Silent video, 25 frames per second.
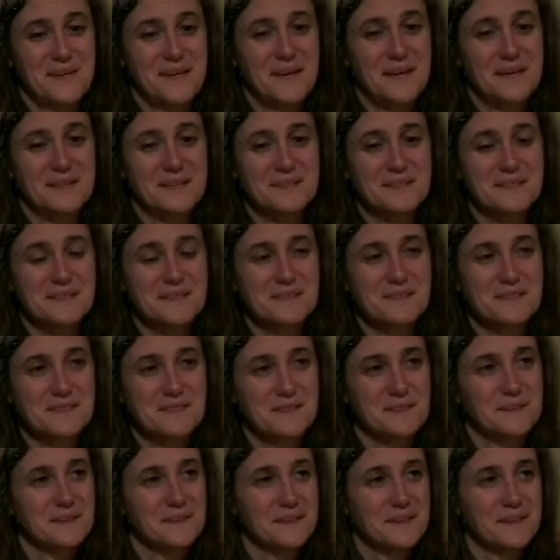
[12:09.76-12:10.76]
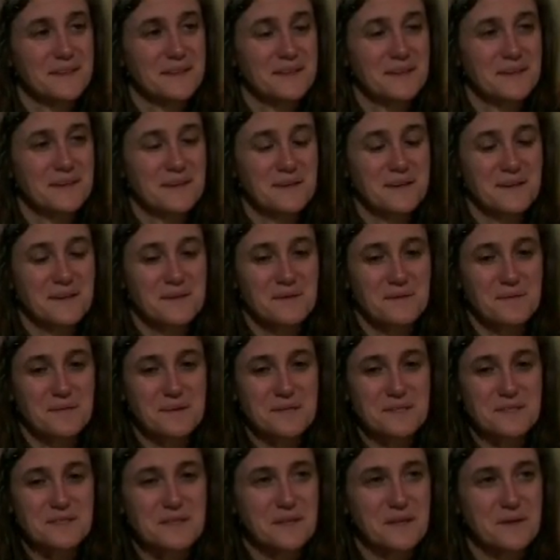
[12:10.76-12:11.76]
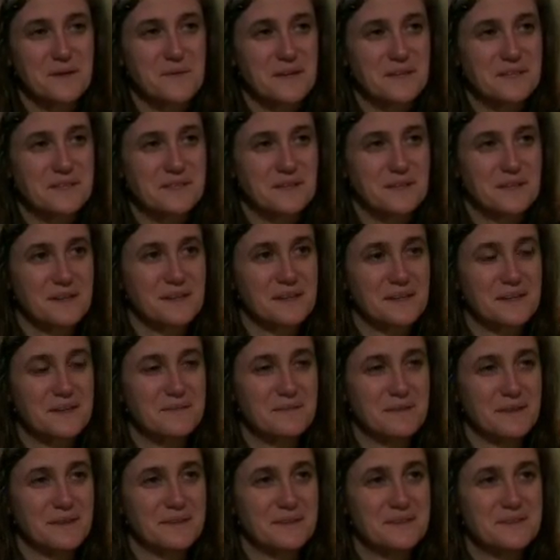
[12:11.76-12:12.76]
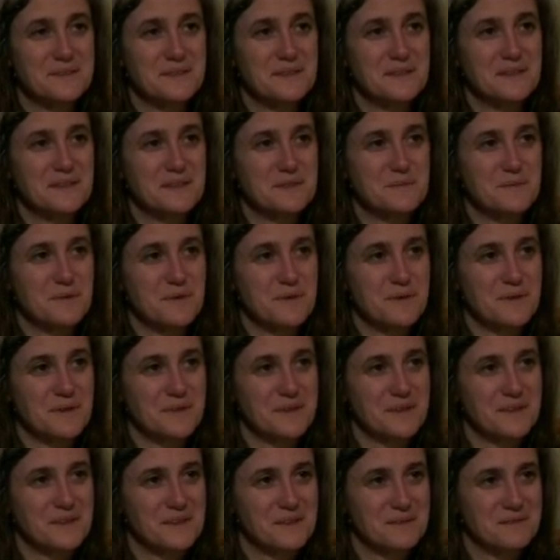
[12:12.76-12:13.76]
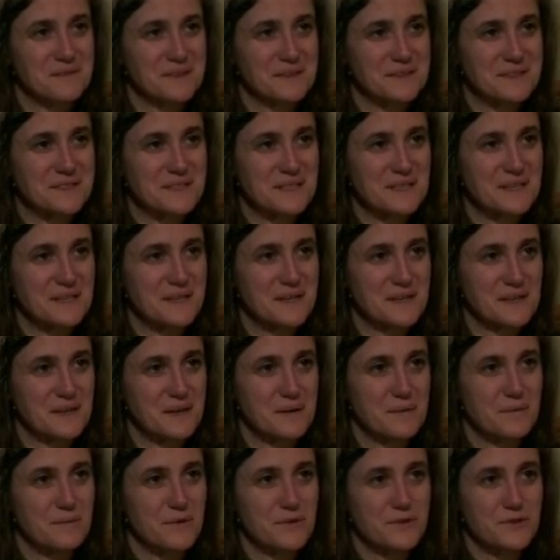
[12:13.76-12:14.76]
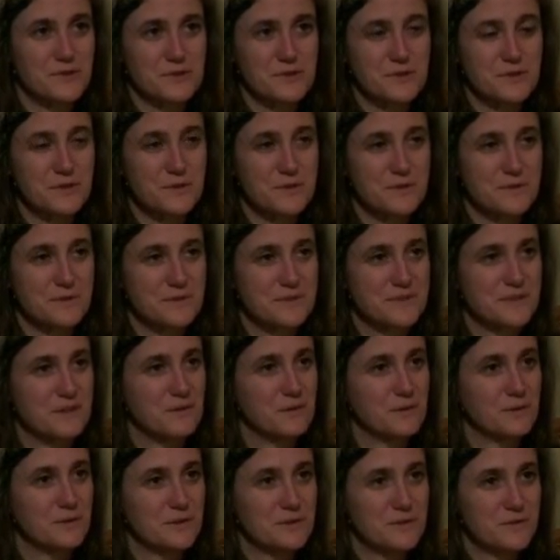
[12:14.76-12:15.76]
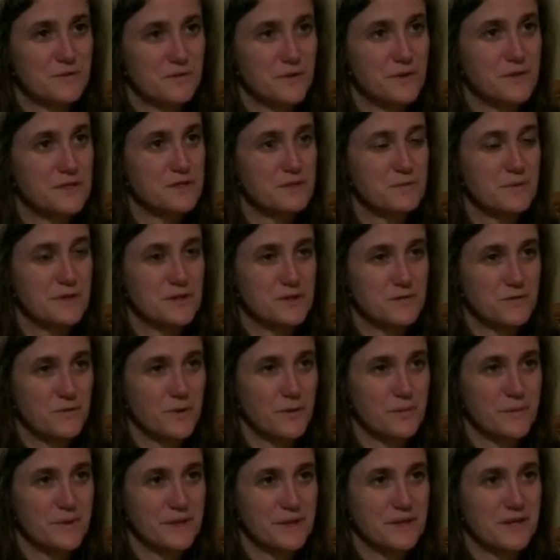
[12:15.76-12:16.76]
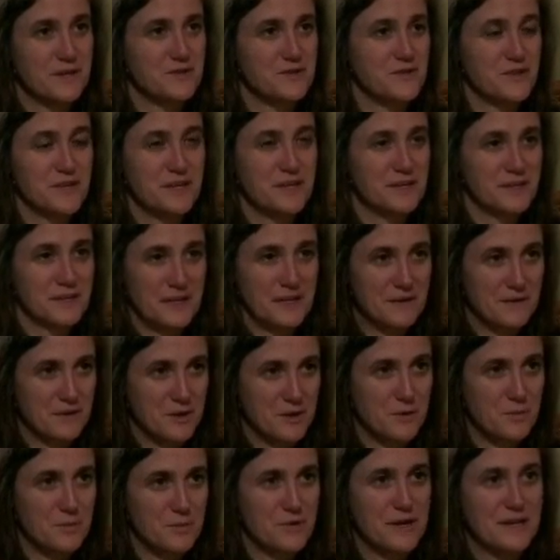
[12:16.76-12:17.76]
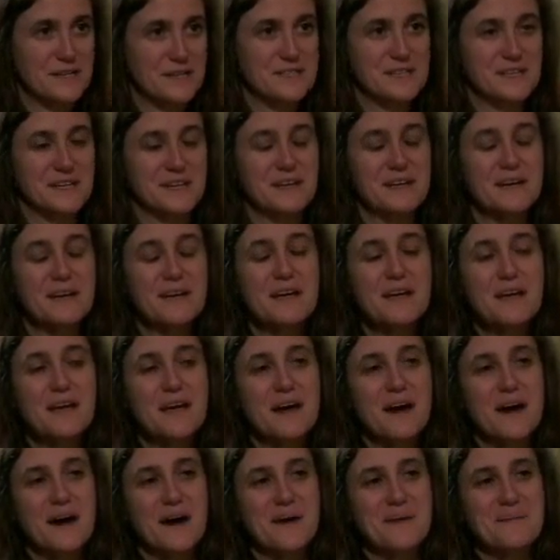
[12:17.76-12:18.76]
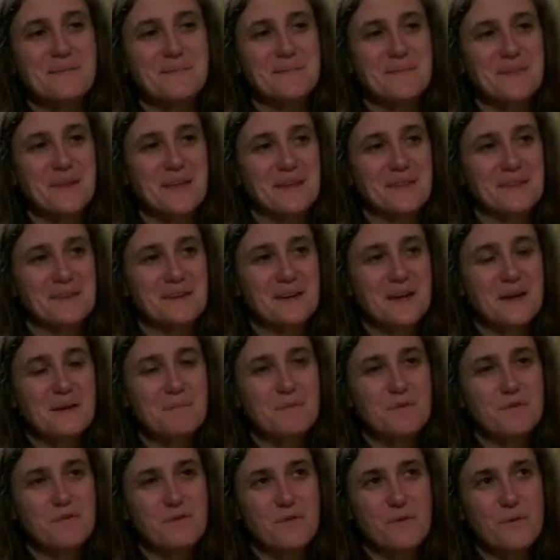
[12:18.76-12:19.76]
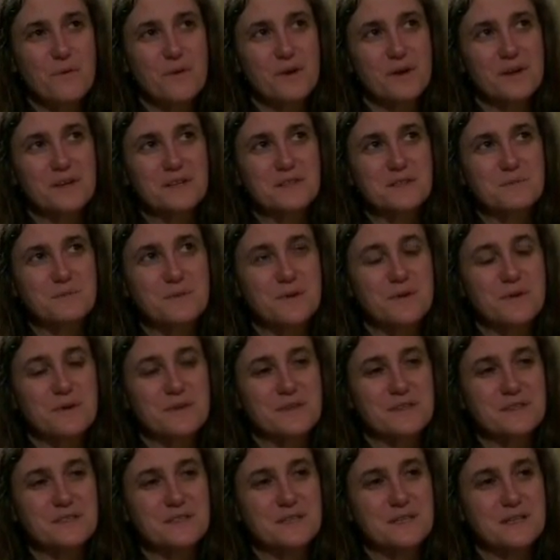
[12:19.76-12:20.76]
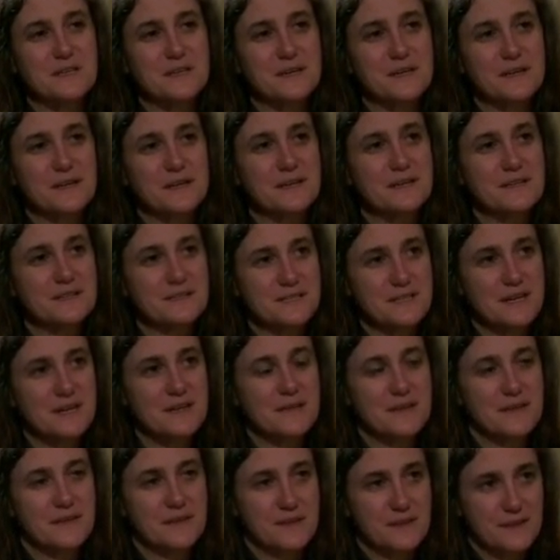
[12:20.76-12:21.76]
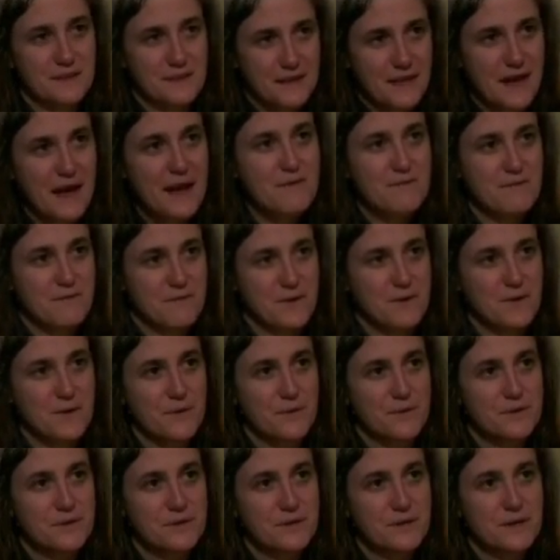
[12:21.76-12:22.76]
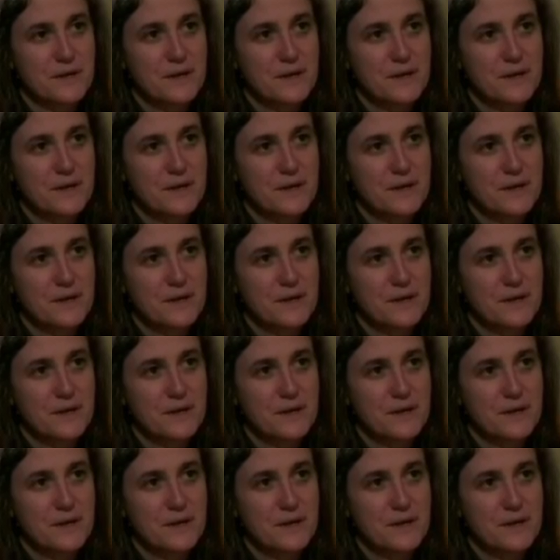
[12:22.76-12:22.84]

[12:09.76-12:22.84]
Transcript: Antonin Scalia recently went to Cleveland. He spoke at the Cleveland City Club, which is known as the oldest free speech forum in the country. He allowed no press in. And the night before, he spoke in the city, and he said that that vote,